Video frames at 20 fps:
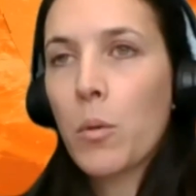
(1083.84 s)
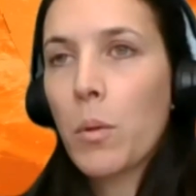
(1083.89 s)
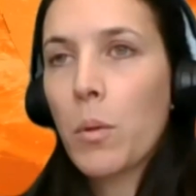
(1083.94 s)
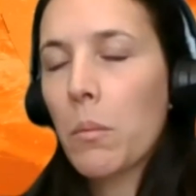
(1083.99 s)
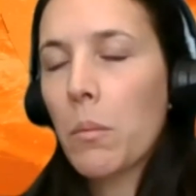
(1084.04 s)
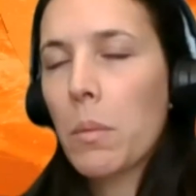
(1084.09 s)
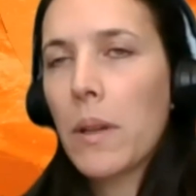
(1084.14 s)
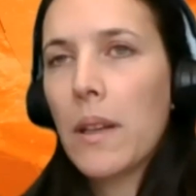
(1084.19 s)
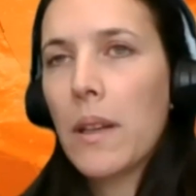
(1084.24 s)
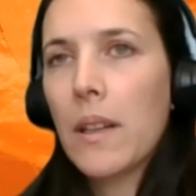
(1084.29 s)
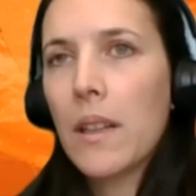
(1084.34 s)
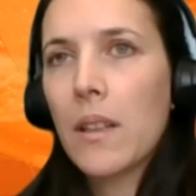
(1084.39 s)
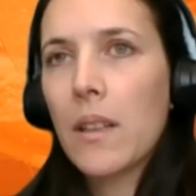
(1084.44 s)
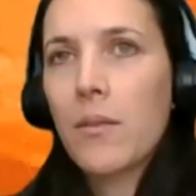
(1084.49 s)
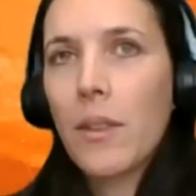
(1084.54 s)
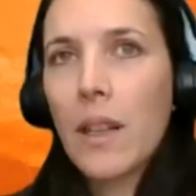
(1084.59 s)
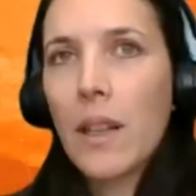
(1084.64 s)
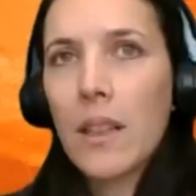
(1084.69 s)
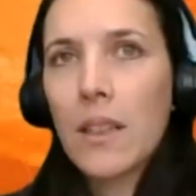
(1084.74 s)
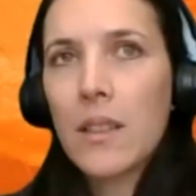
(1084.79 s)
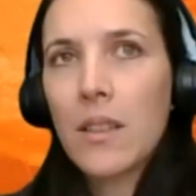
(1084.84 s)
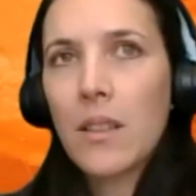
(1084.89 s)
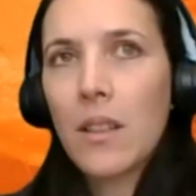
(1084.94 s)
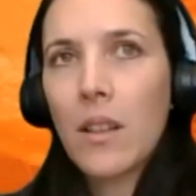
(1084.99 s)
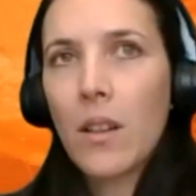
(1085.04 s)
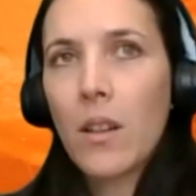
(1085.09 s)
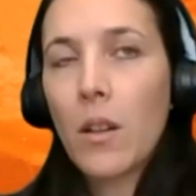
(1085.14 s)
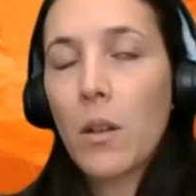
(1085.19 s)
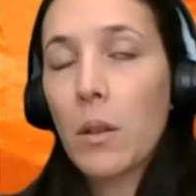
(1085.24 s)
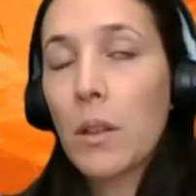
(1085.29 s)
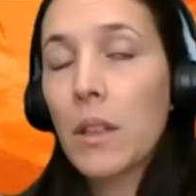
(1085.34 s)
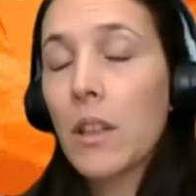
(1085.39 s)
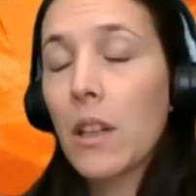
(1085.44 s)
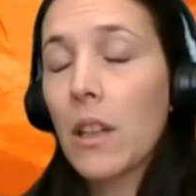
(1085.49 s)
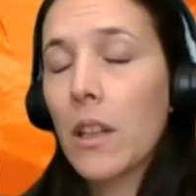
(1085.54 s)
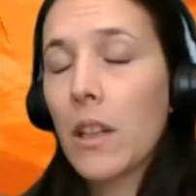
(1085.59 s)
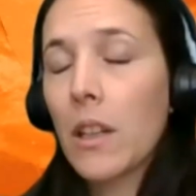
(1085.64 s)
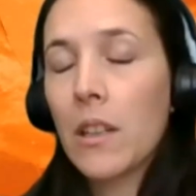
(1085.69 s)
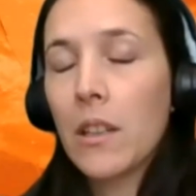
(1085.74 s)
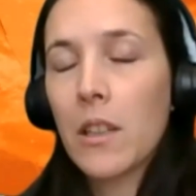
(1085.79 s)
querying, in fact,
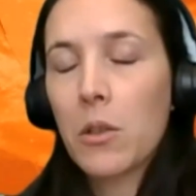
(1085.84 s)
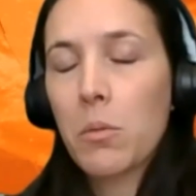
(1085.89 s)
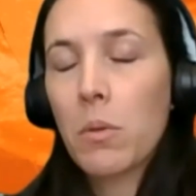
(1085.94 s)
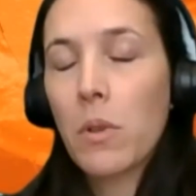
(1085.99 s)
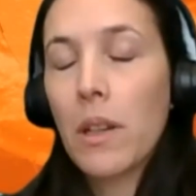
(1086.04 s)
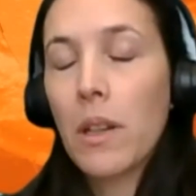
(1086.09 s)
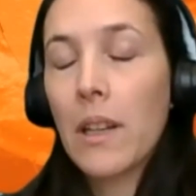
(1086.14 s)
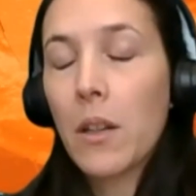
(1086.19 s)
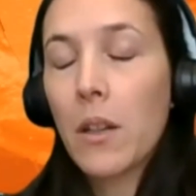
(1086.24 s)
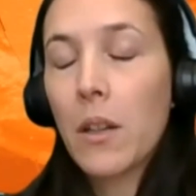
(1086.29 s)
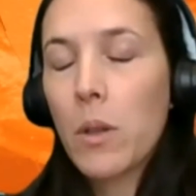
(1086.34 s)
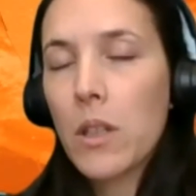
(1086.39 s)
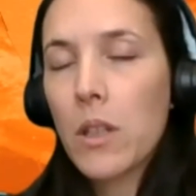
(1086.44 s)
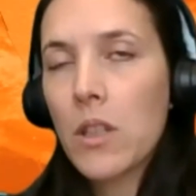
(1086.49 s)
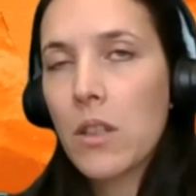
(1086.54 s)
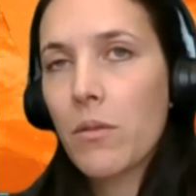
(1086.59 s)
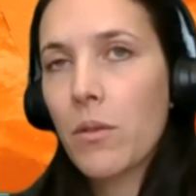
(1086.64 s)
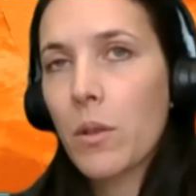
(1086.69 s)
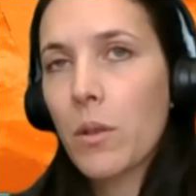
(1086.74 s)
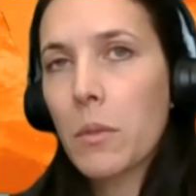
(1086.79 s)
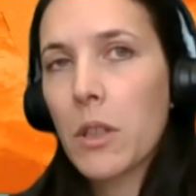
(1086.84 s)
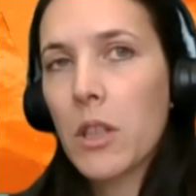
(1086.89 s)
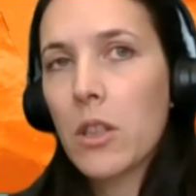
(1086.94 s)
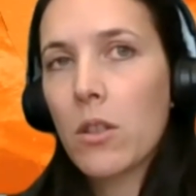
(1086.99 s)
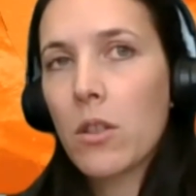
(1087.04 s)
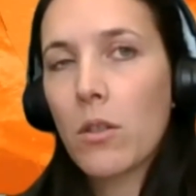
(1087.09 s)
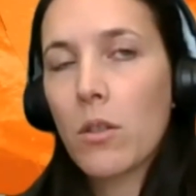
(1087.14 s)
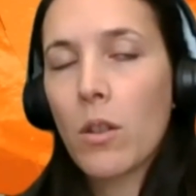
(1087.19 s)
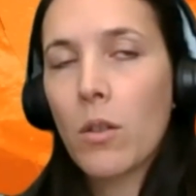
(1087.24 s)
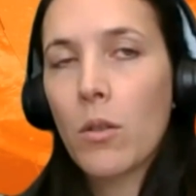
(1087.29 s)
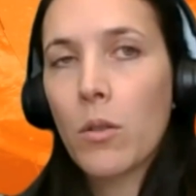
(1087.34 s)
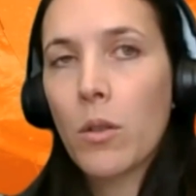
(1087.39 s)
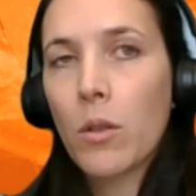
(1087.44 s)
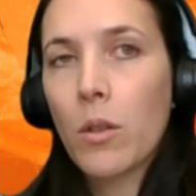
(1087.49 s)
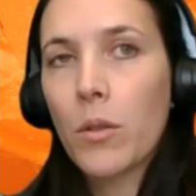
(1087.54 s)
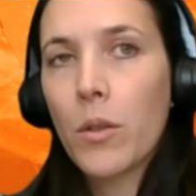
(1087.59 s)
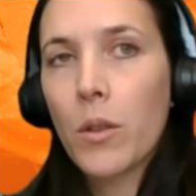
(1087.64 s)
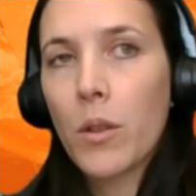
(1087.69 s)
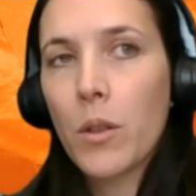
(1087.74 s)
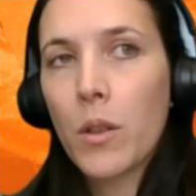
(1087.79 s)
in natural language information
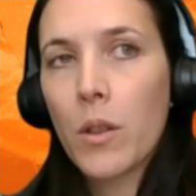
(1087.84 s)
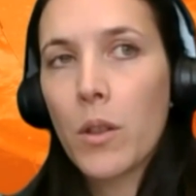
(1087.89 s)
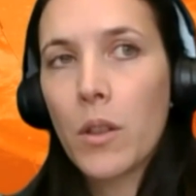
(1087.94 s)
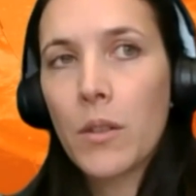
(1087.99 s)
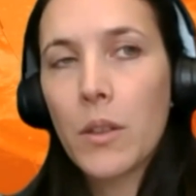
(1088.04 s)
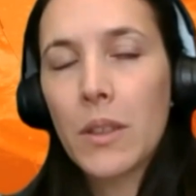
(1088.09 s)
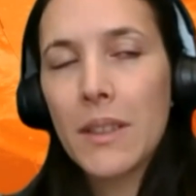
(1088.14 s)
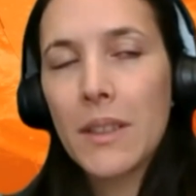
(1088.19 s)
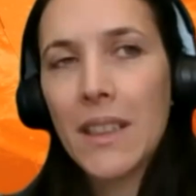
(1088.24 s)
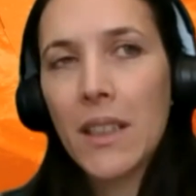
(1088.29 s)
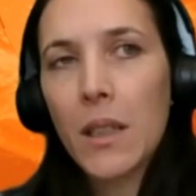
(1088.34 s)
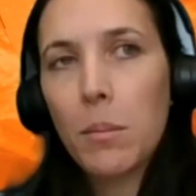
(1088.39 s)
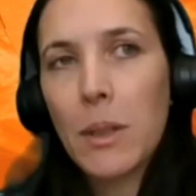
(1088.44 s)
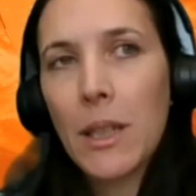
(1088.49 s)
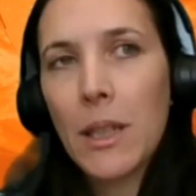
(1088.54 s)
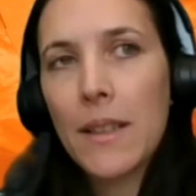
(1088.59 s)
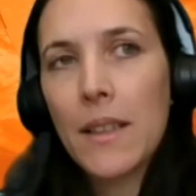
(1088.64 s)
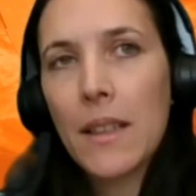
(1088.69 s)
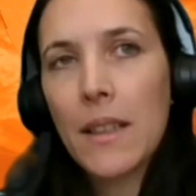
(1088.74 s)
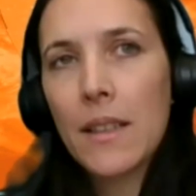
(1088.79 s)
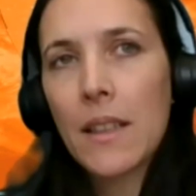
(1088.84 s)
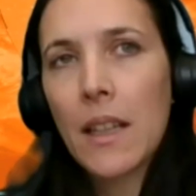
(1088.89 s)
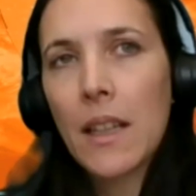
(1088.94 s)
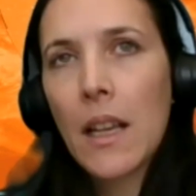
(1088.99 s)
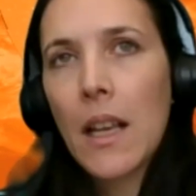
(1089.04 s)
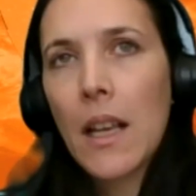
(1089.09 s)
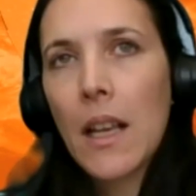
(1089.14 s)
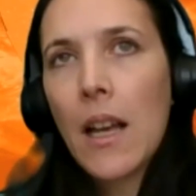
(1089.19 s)
on the databases.